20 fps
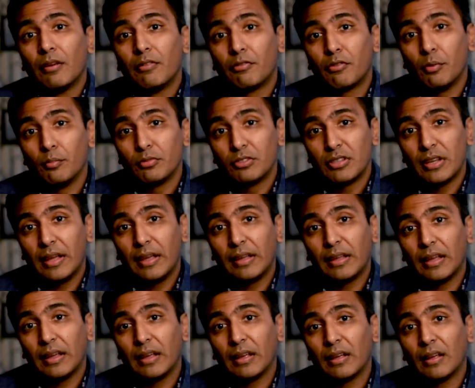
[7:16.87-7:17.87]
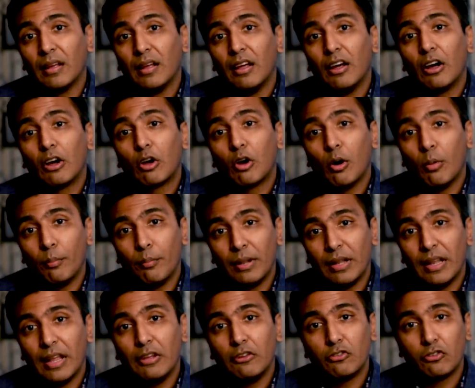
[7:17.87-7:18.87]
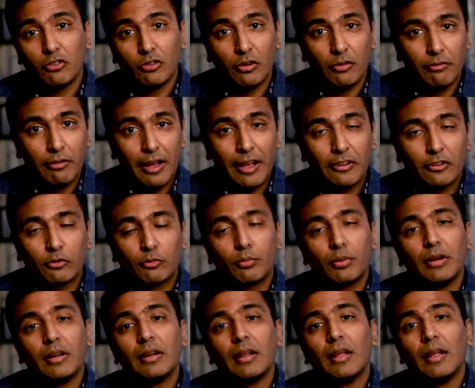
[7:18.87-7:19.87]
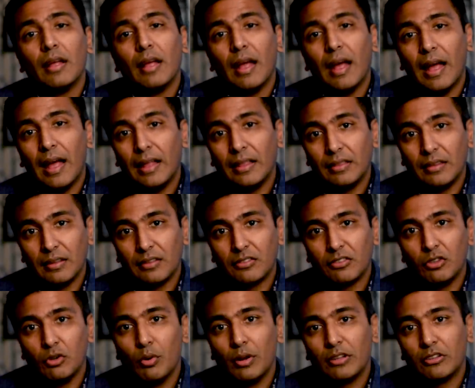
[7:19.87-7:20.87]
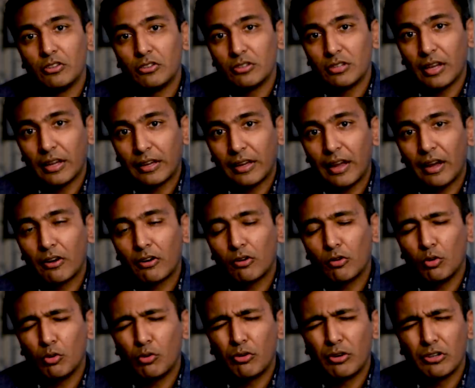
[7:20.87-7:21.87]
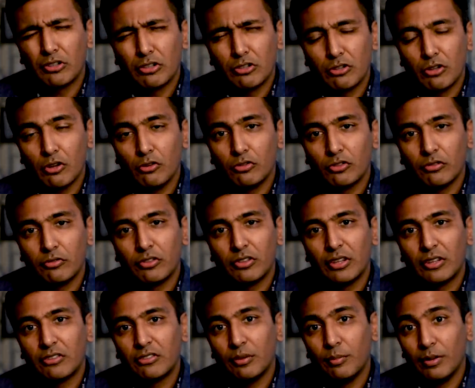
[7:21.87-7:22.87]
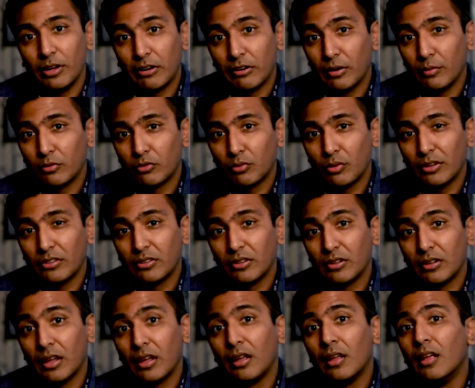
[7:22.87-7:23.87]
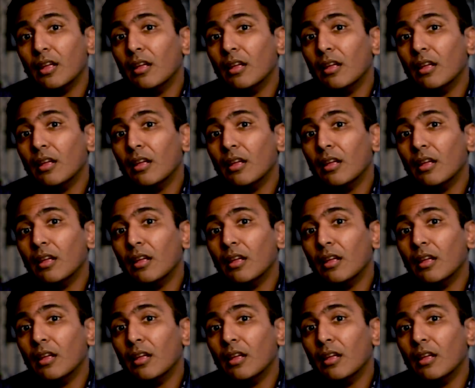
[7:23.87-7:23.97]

from taking a combination of aspirin and this new agent ticagrelor at a dose of sixty milligrams twice a day